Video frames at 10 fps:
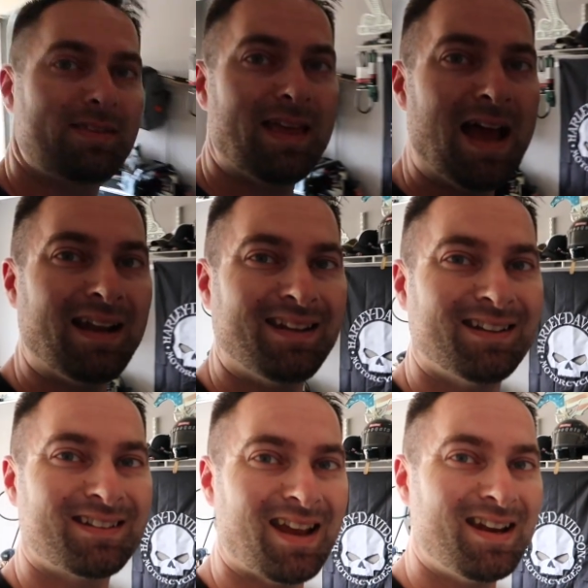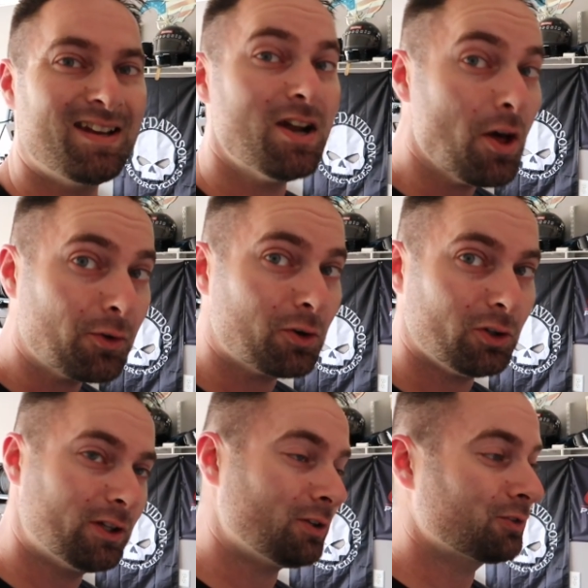that is another
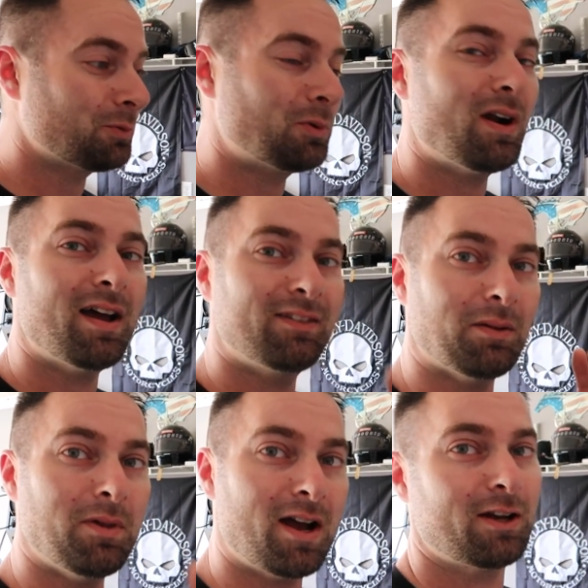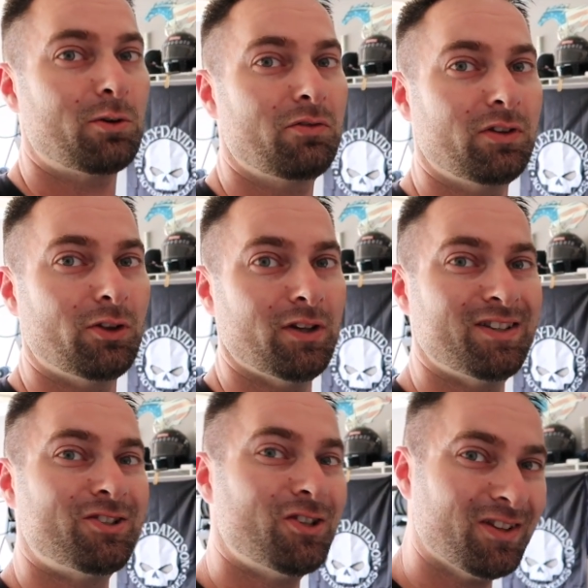little surprise. I'm not going to reveal it
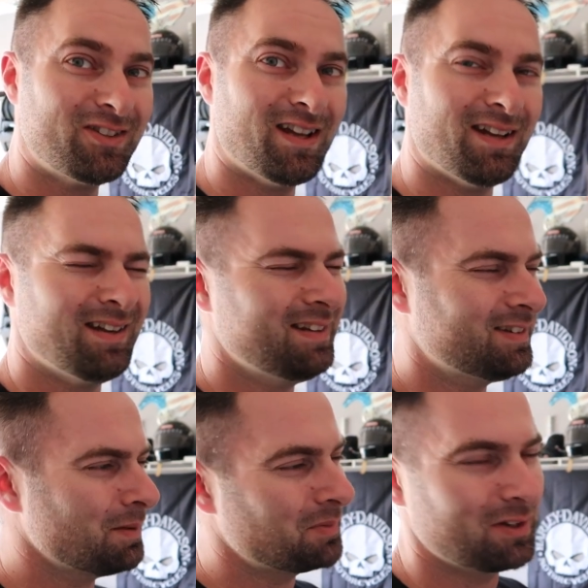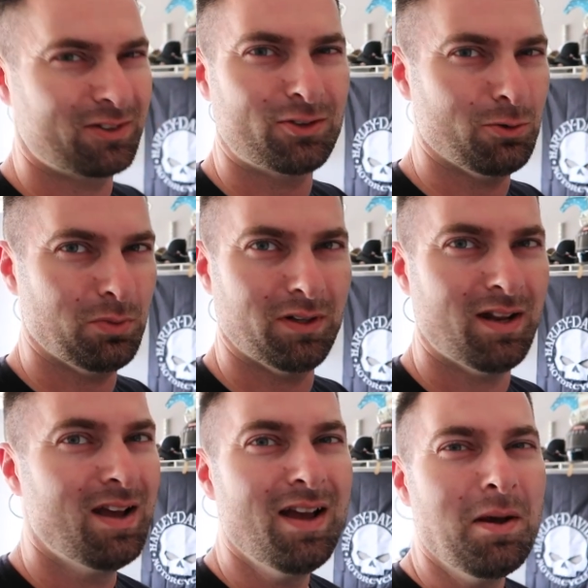just yet. It's something
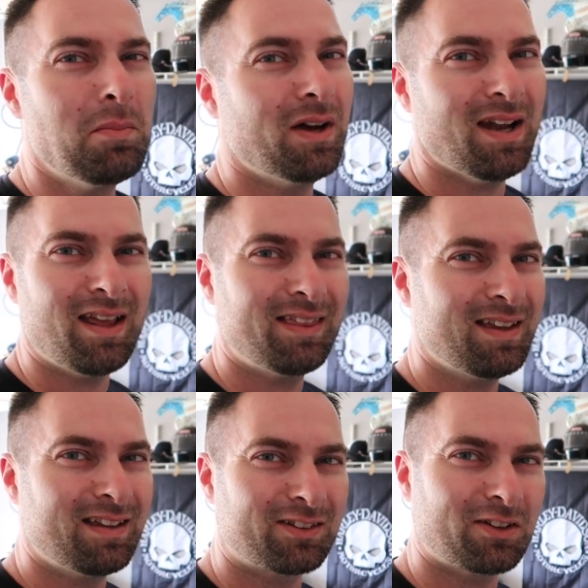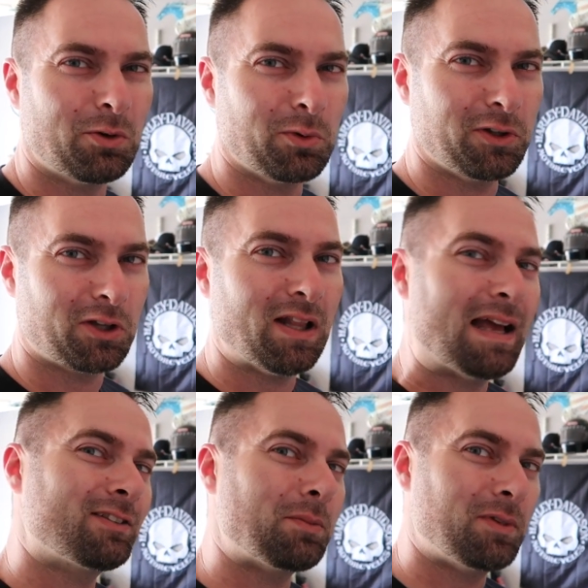stupid, but I think it's going to really
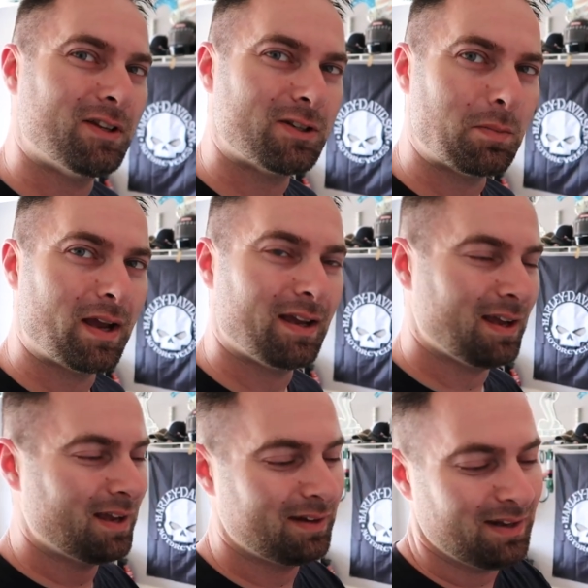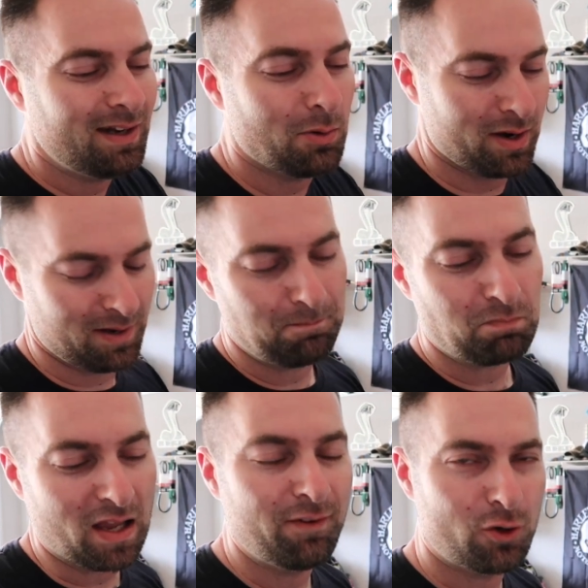class up the NGMA. And anyway,
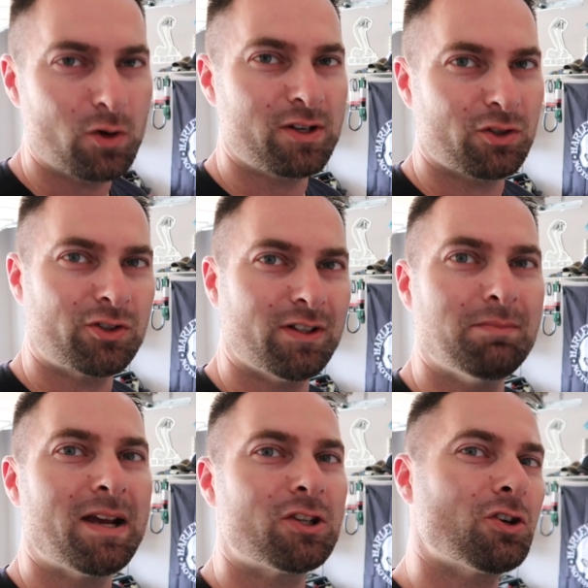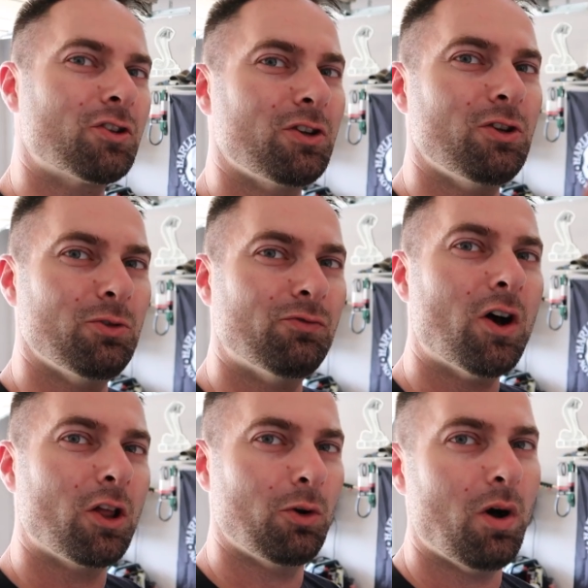if you're interested, make sure that you
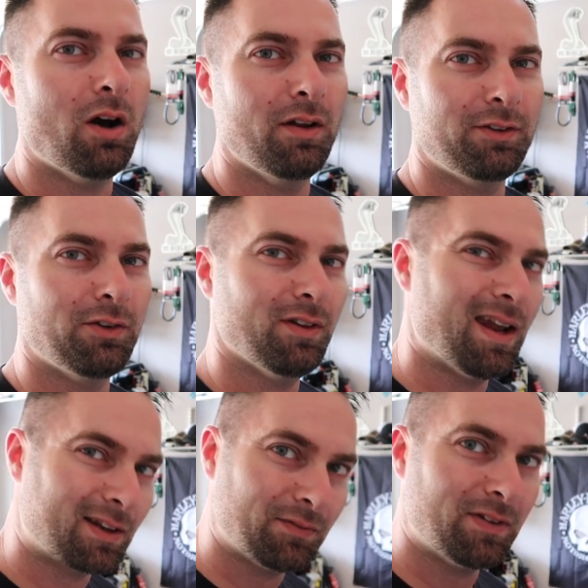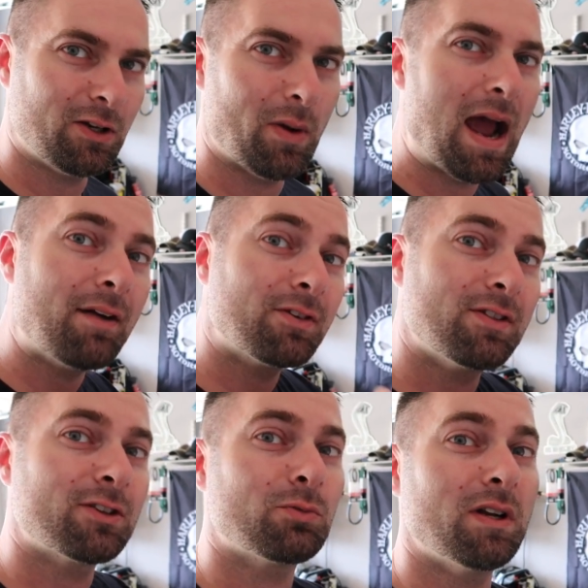follow on to the next video after
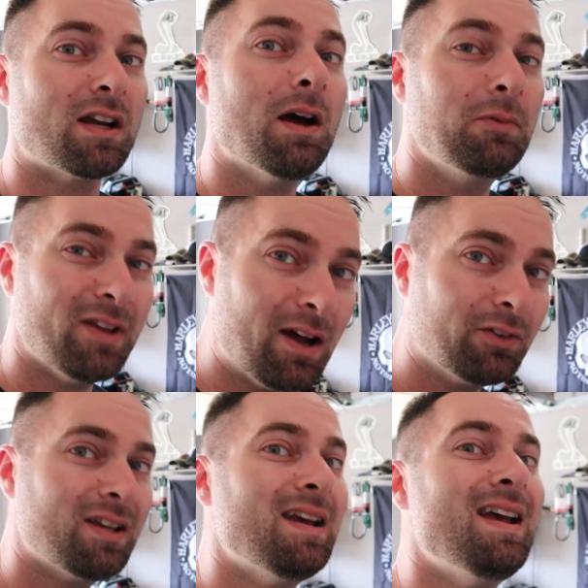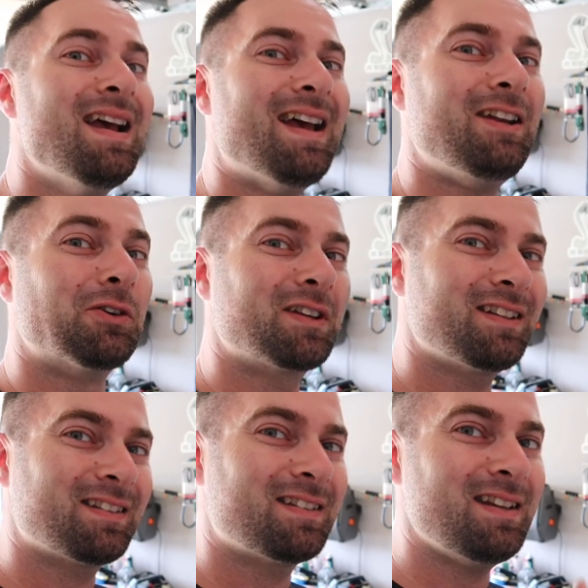this when it comes out, and you'll get
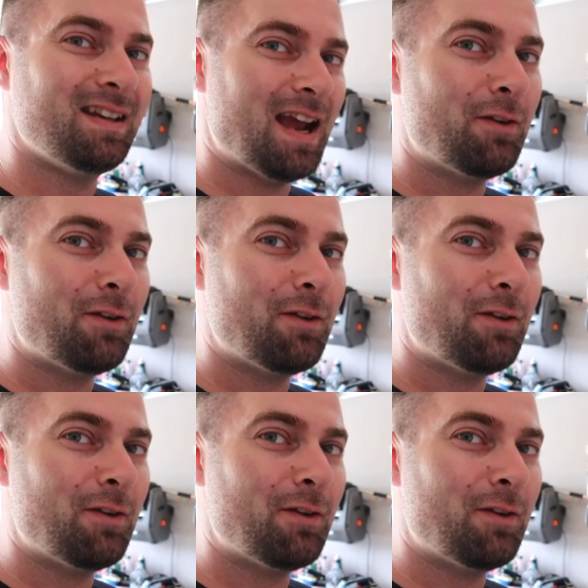to see